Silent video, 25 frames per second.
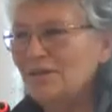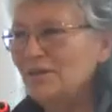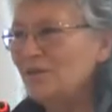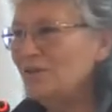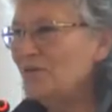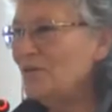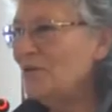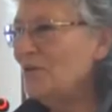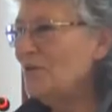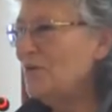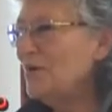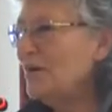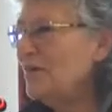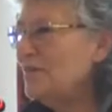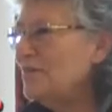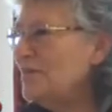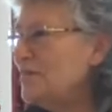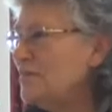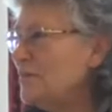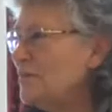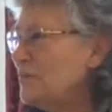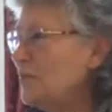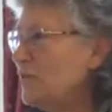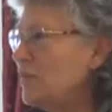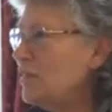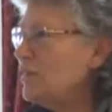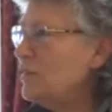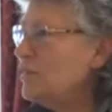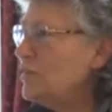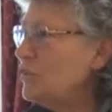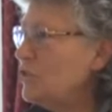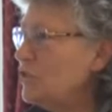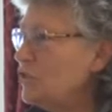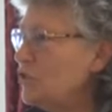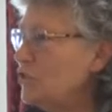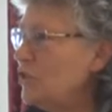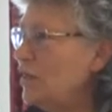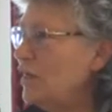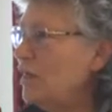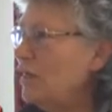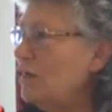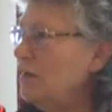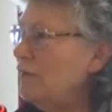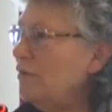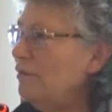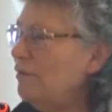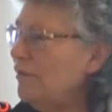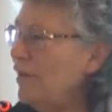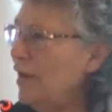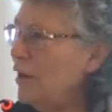So I just wanted to
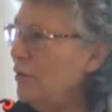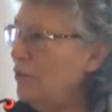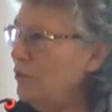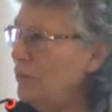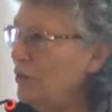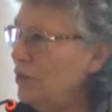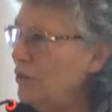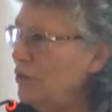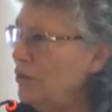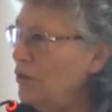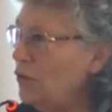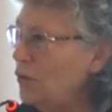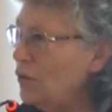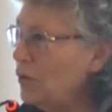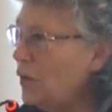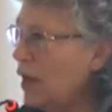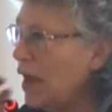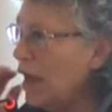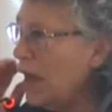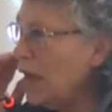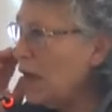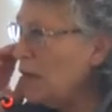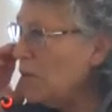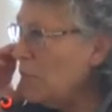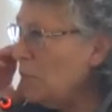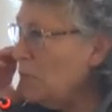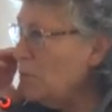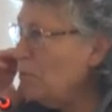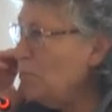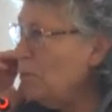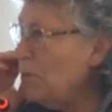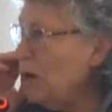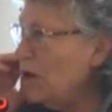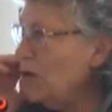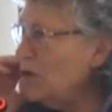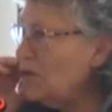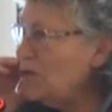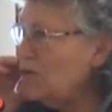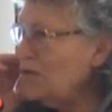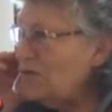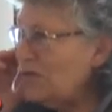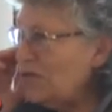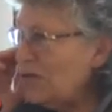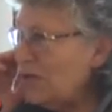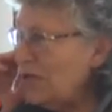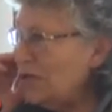share that with you. And both of